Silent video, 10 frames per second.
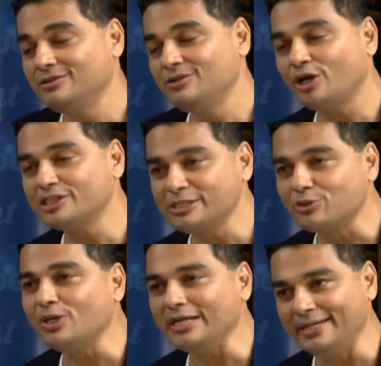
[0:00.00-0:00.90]
not just
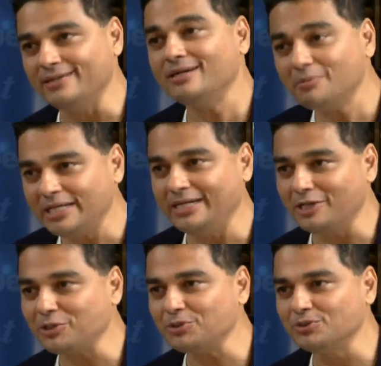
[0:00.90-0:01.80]
rural India, urban
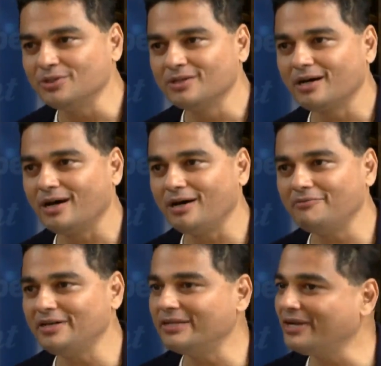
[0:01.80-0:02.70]
India too.
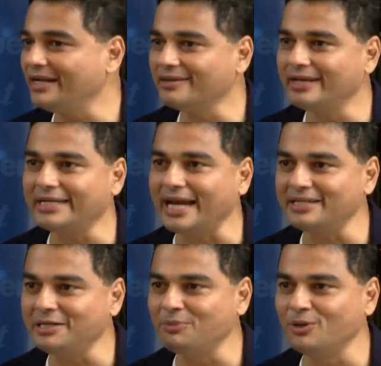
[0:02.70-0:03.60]
We'll create a great
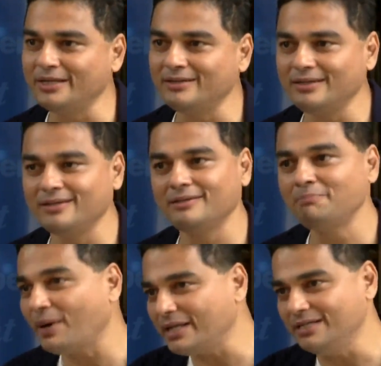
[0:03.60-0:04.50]
category pull in
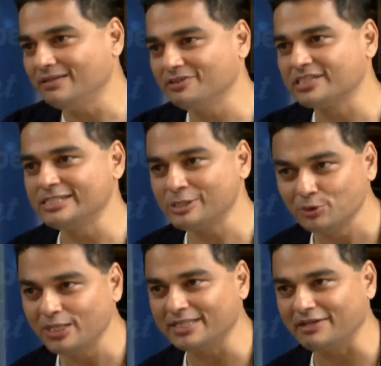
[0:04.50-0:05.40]
Pari, which is
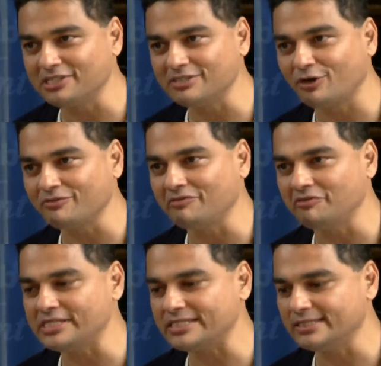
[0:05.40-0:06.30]
Soothe Healthcare, which is what we've
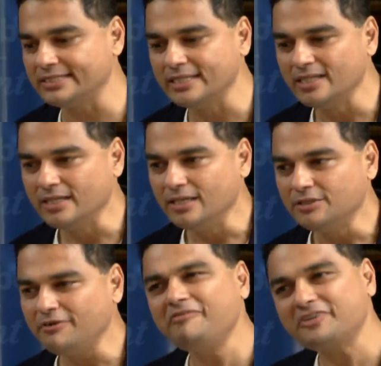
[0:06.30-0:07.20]
invested in.
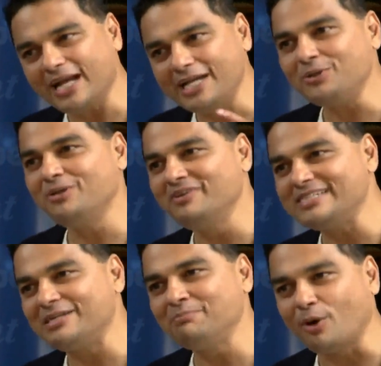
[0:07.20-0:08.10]
So we've tried to
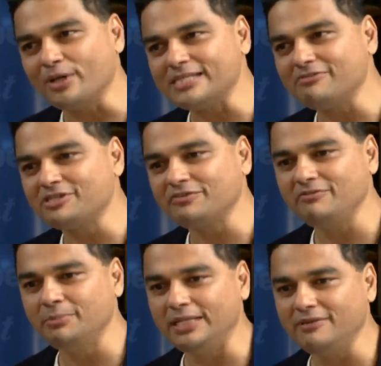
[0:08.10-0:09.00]
invest in pockets which
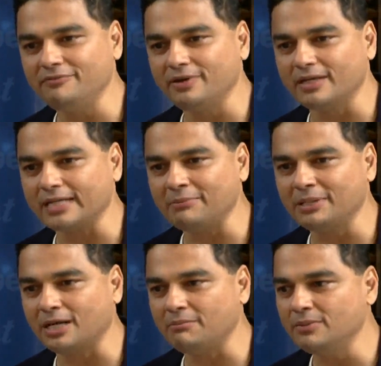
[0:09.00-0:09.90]
we believe can
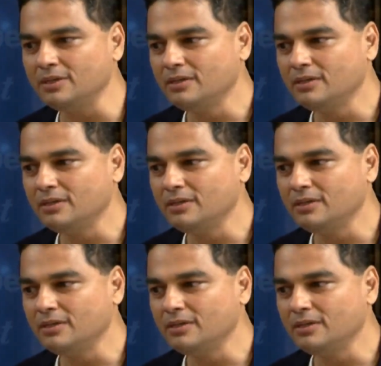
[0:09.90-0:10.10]
become